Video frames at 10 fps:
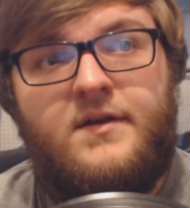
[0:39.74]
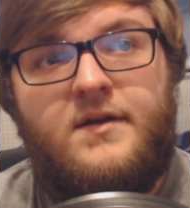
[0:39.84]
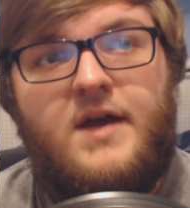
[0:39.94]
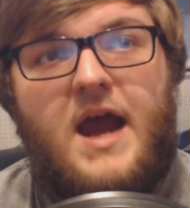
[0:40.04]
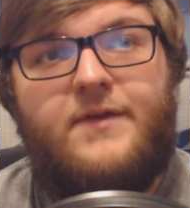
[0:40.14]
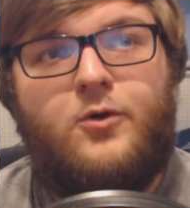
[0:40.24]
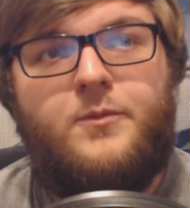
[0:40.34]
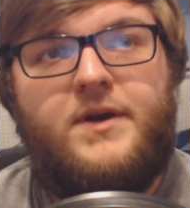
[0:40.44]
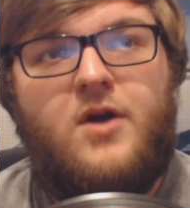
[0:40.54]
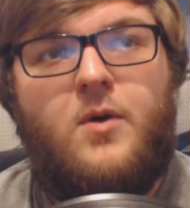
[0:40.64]
and there will
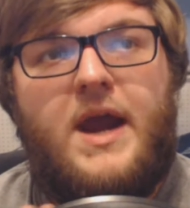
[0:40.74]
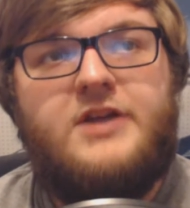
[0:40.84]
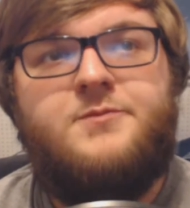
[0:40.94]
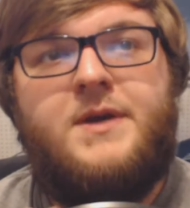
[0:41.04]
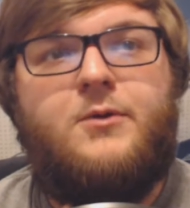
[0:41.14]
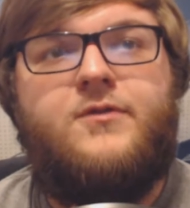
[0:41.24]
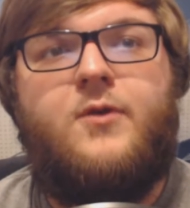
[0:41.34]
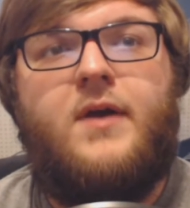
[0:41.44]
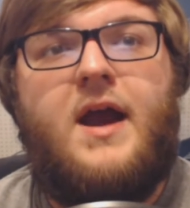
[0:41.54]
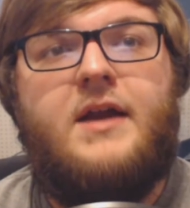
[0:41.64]
be no HP or
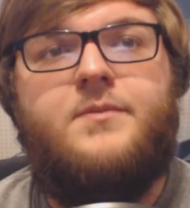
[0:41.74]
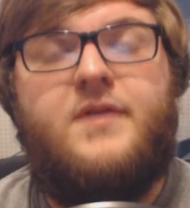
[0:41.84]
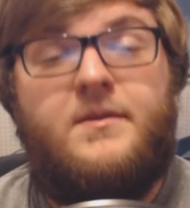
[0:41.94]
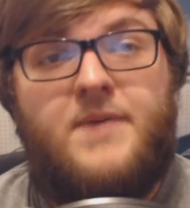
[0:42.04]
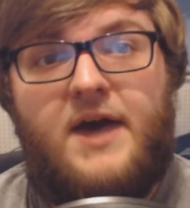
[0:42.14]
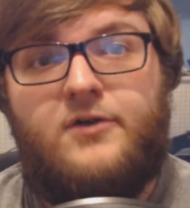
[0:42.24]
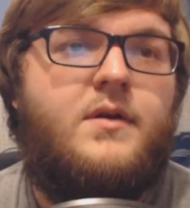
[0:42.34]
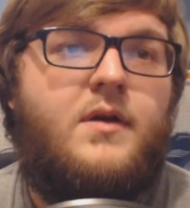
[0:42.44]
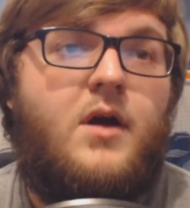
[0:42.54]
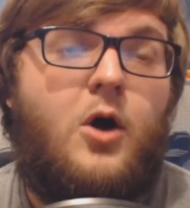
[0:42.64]
storing items in battle.
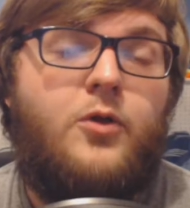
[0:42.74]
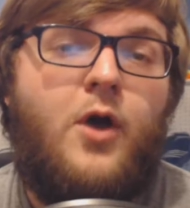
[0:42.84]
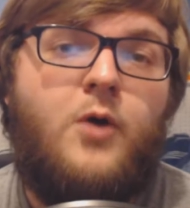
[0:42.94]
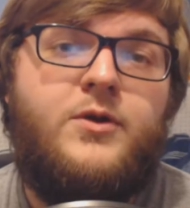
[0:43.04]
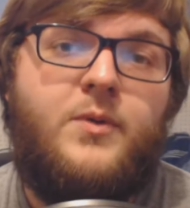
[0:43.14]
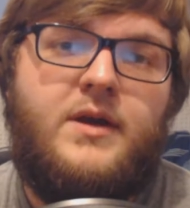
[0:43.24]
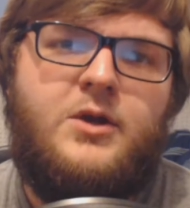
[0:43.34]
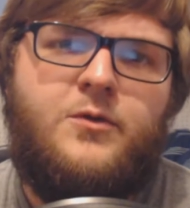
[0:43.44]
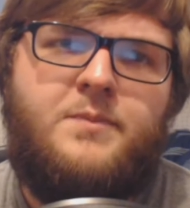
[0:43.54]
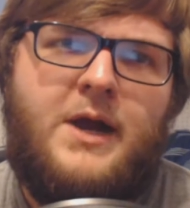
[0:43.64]
Although you can
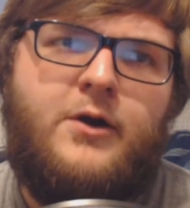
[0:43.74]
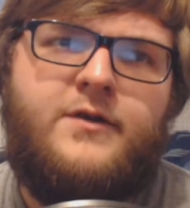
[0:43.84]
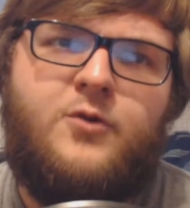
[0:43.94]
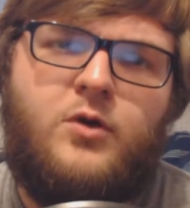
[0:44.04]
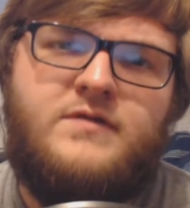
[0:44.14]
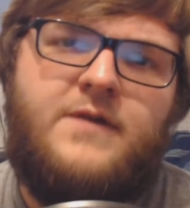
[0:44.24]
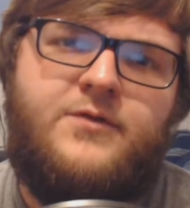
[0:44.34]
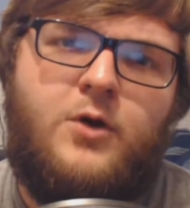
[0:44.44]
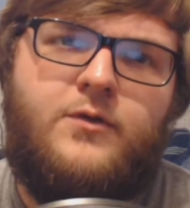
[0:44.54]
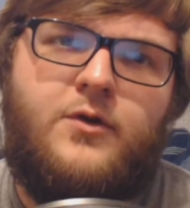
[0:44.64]
use berries or
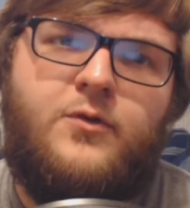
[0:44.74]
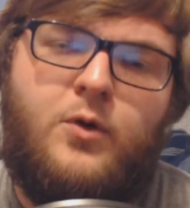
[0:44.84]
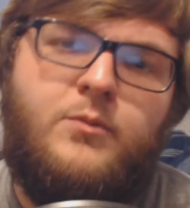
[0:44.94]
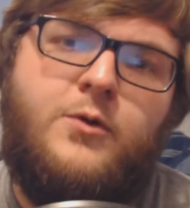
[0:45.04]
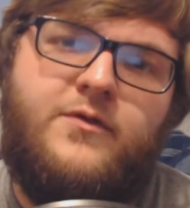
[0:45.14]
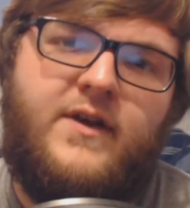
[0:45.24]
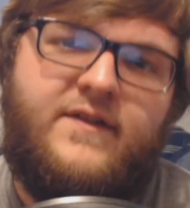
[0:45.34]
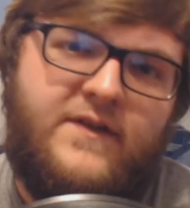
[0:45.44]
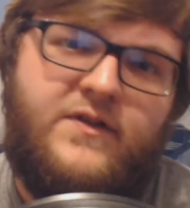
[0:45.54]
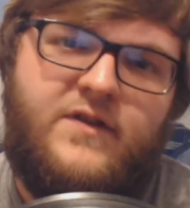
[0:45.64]
leftovers or moves like
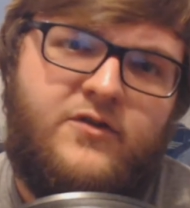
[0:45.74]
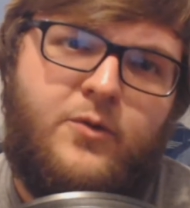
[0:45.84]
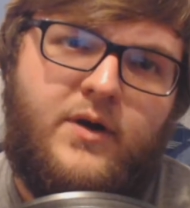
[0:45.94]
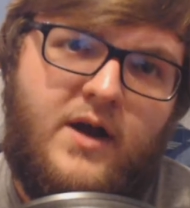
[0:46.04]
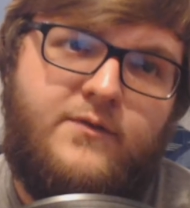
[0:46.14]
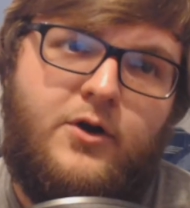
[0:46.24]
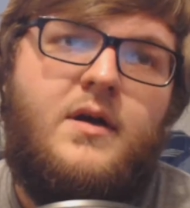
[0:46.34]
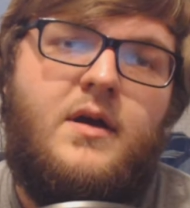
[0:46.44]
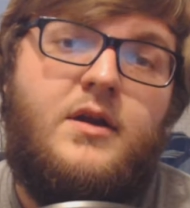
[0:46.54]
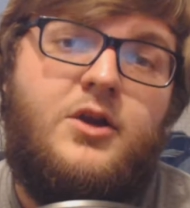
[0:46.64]
Synthesis or Recover,
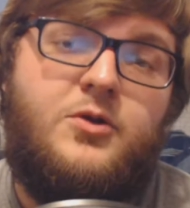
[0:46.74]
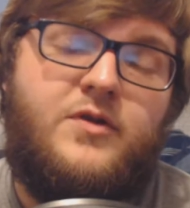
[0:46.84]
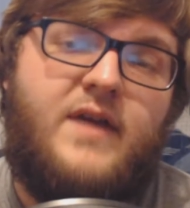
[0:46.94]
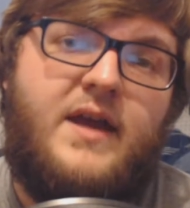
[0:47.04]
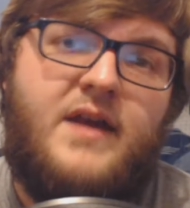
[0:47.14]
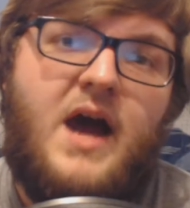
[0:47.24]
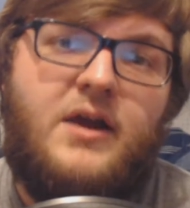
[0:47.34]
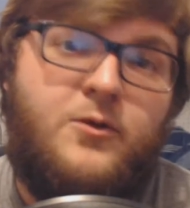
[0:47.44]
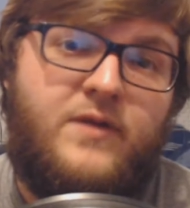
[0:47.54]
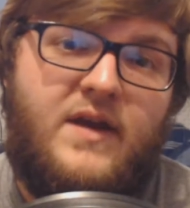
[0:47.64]
you just cannot
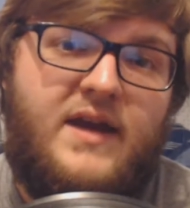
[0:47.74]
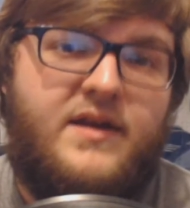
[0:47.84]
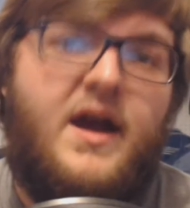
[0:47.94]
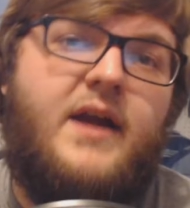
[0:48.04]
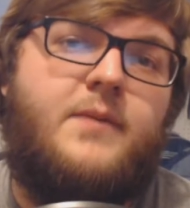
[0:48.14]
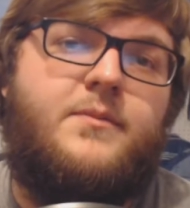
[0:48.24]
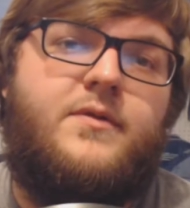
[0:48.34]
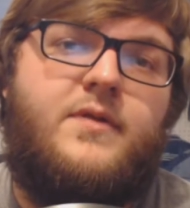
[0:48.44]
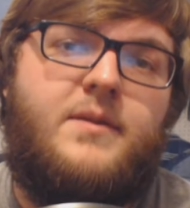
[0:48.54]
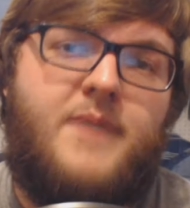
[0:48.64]
use any
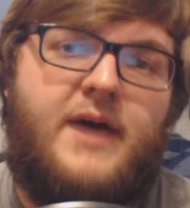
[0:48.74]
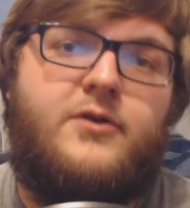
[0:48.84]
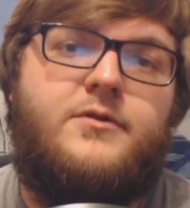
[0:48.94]
items in battle.